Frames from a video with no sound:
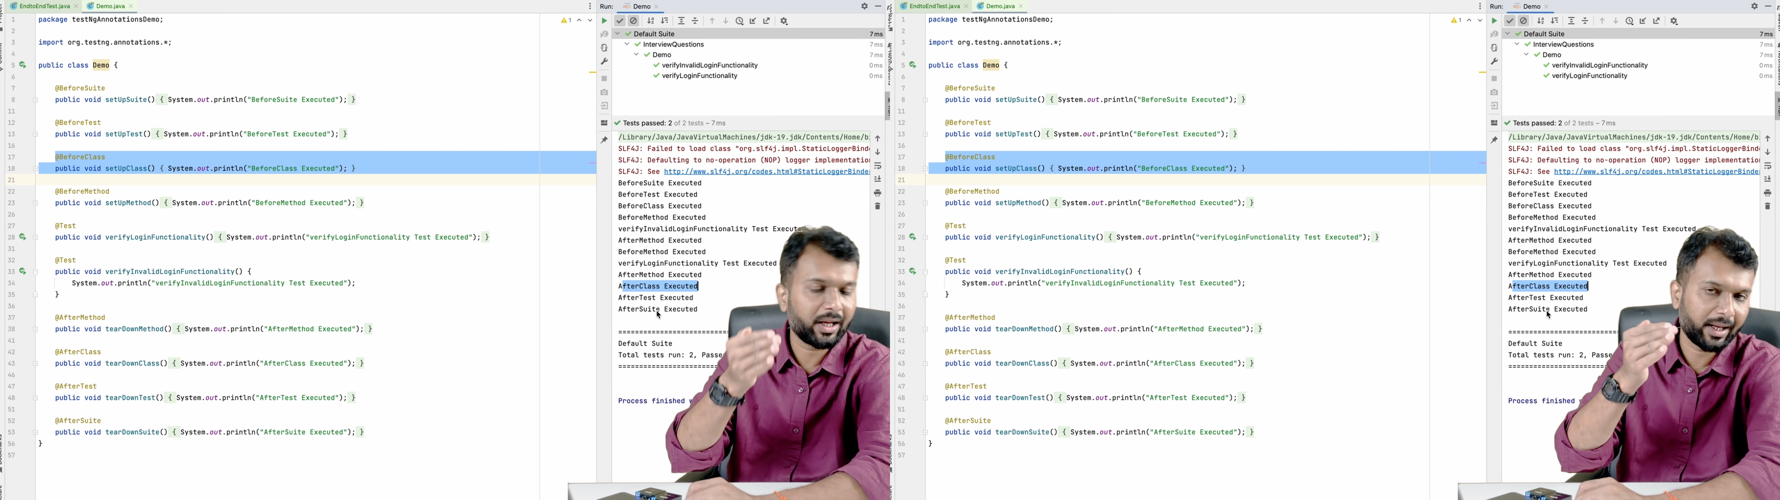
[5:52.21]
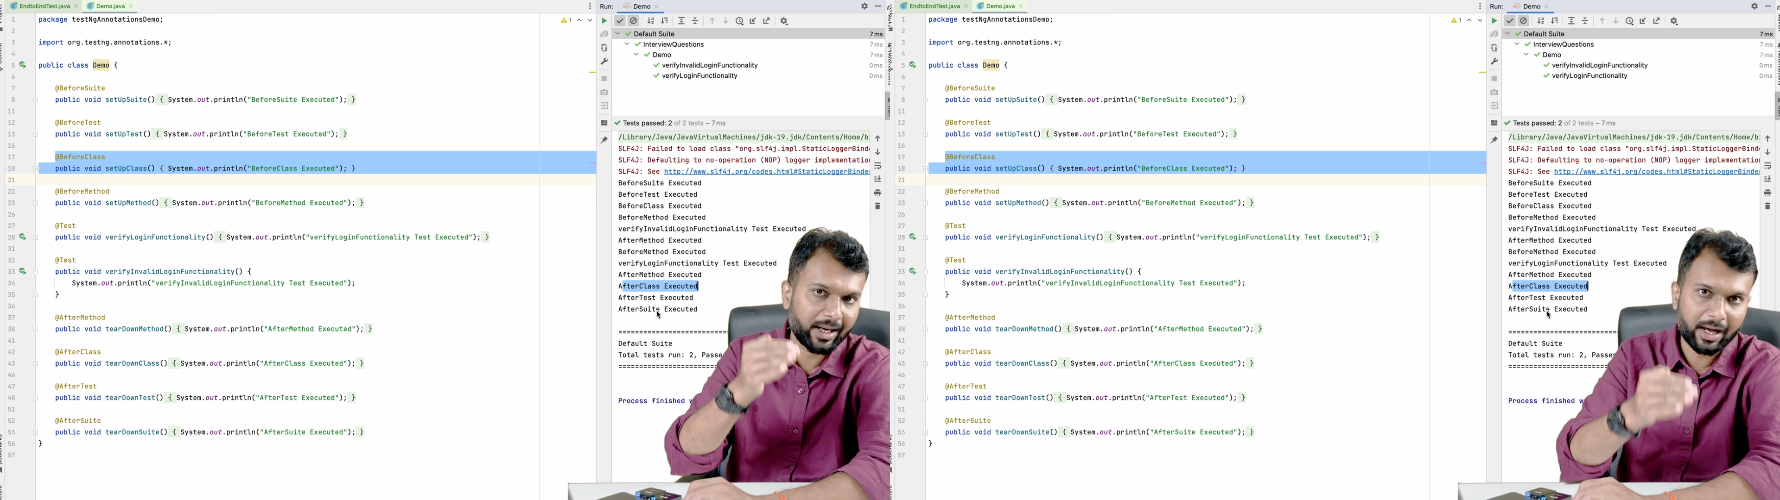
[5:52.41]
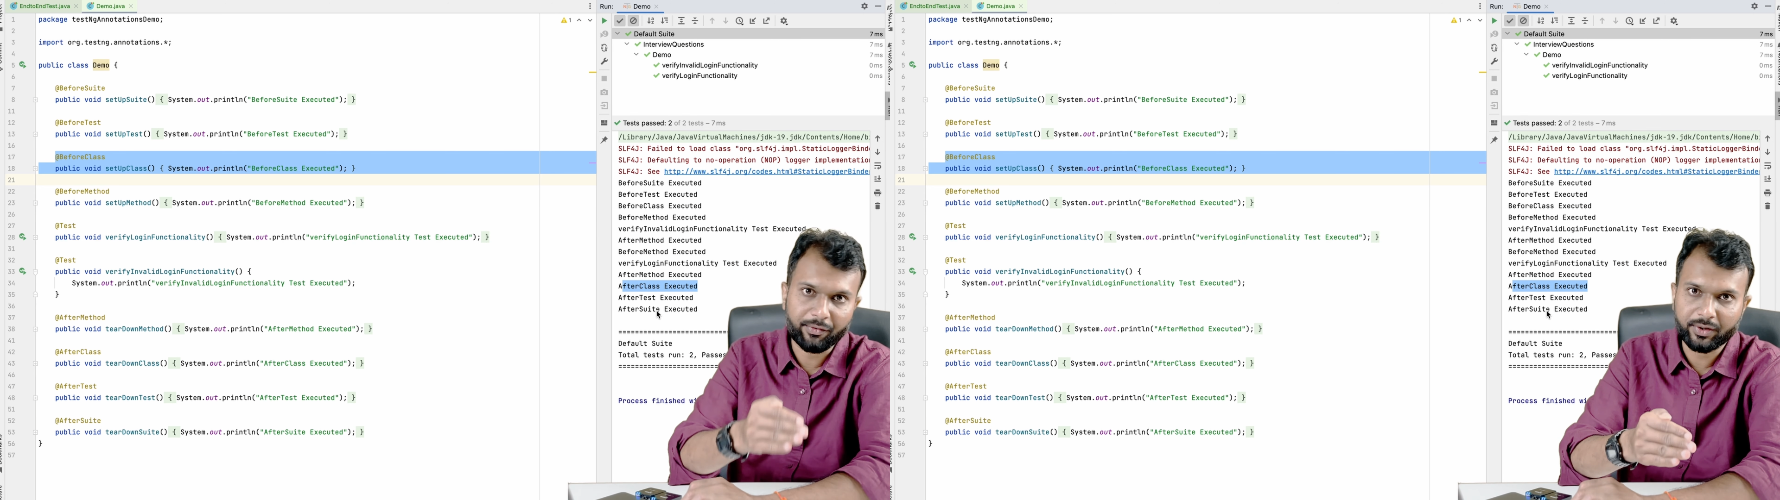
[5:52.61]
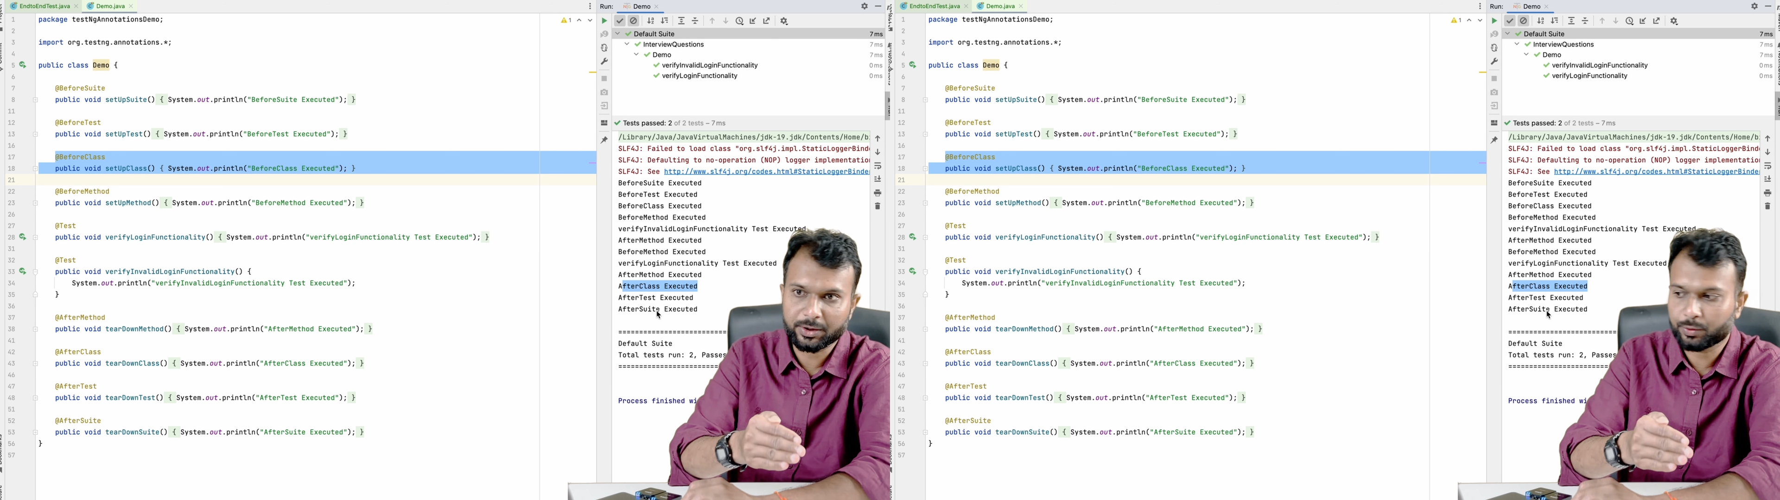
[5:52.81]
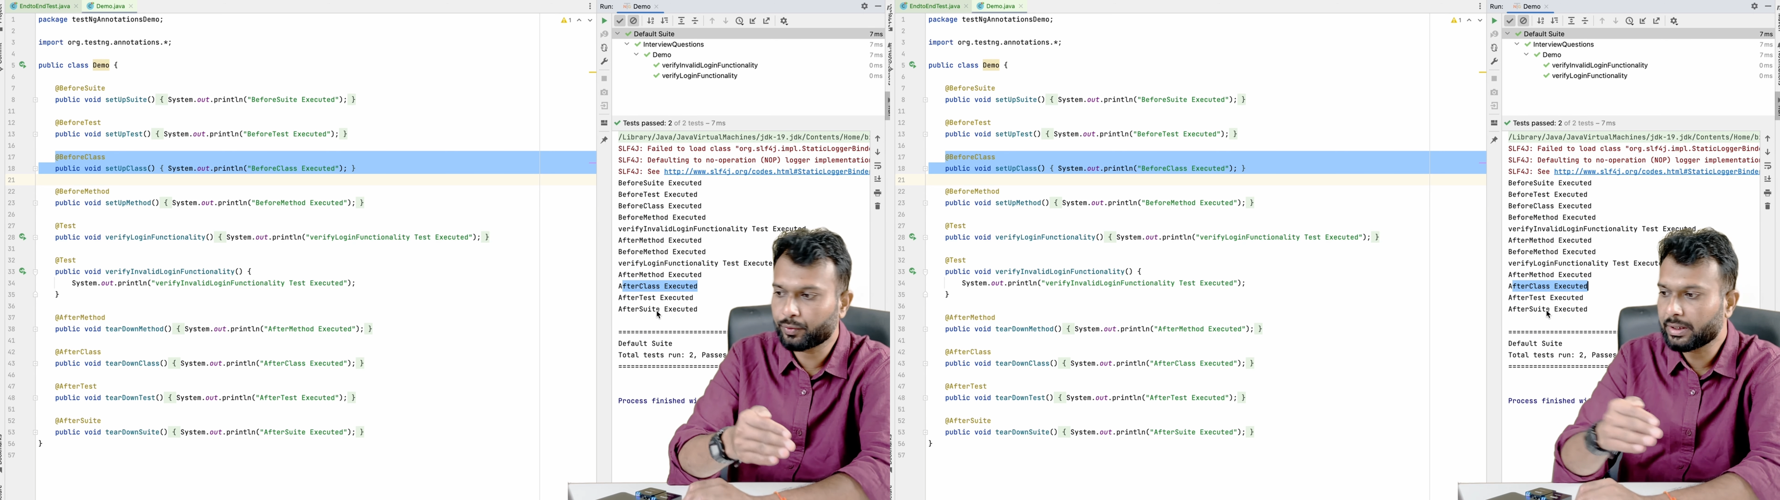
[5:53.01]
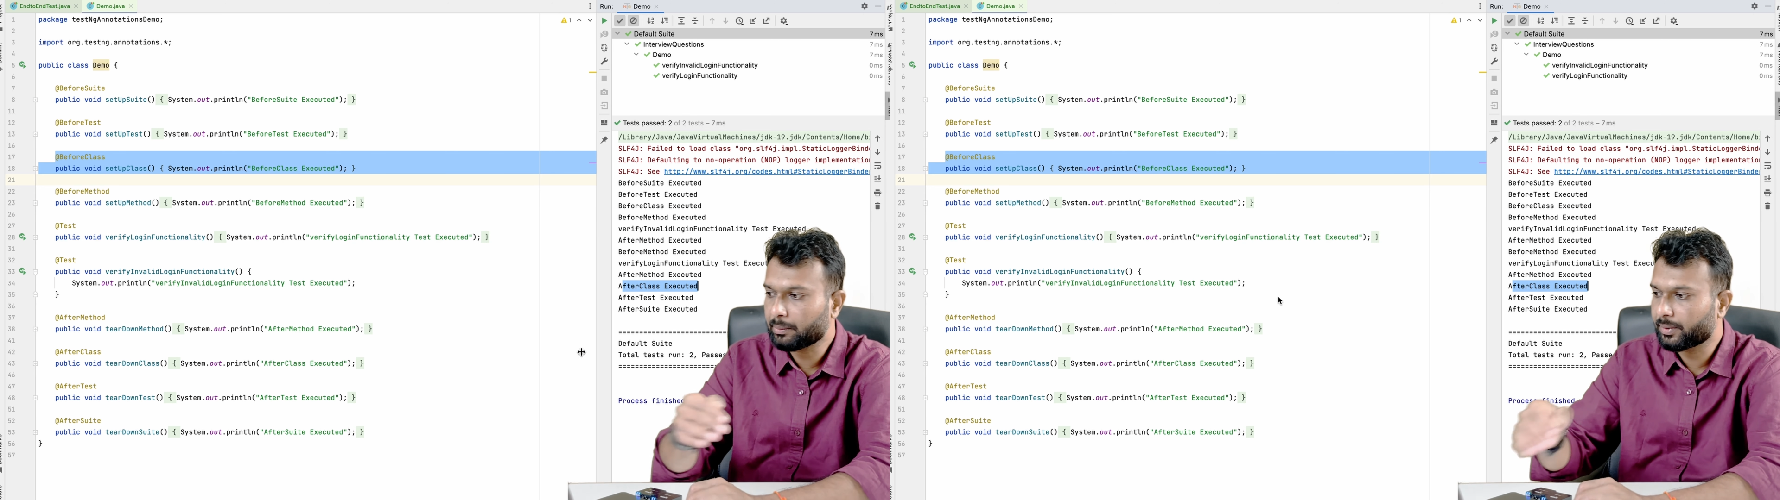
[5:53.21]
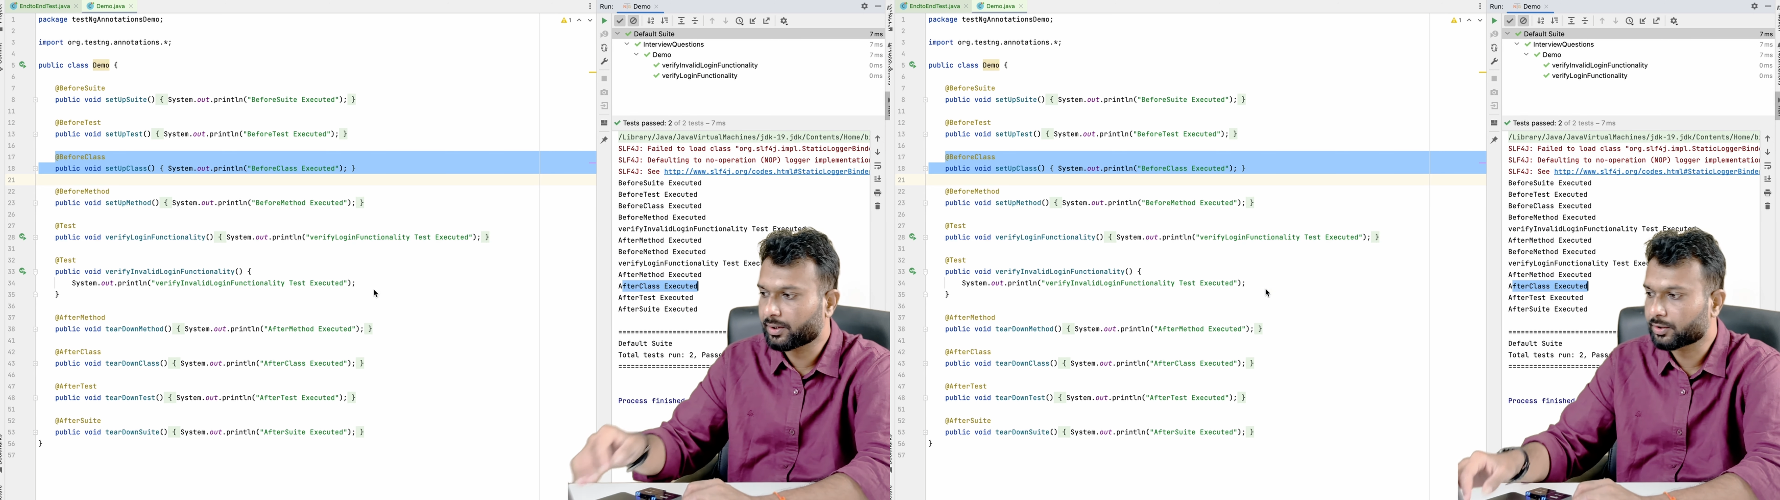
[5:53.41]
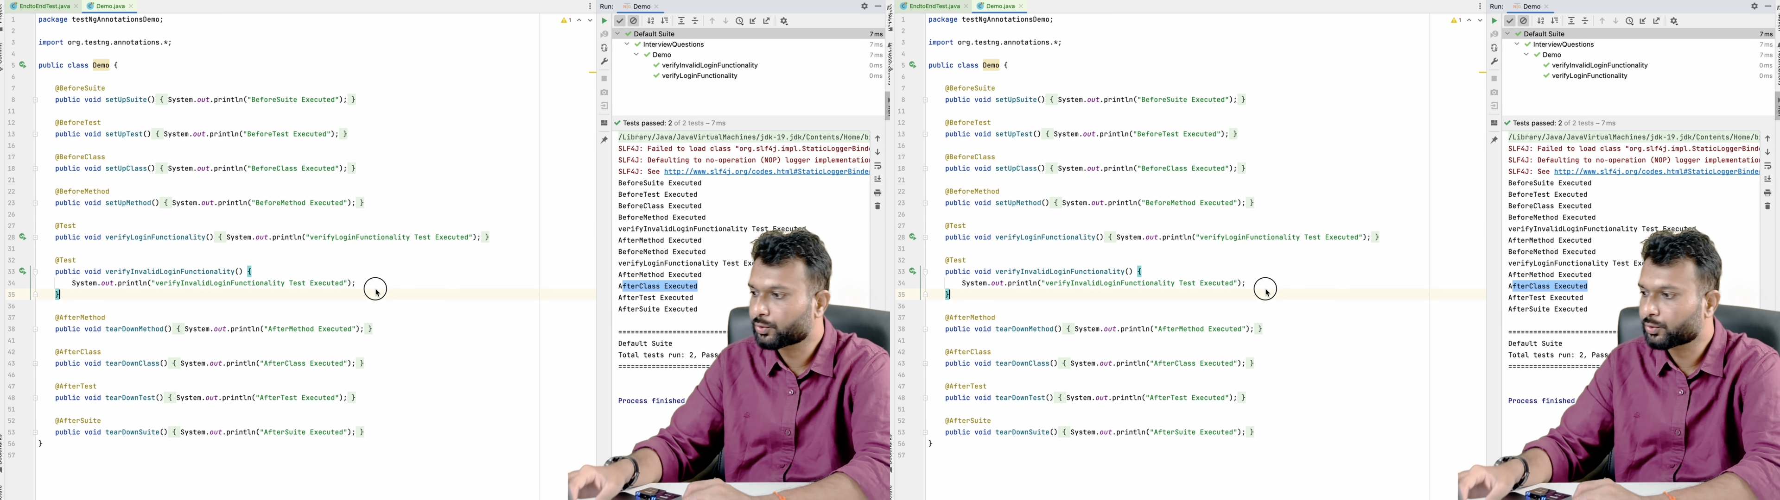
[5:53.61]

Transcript: and after suite method.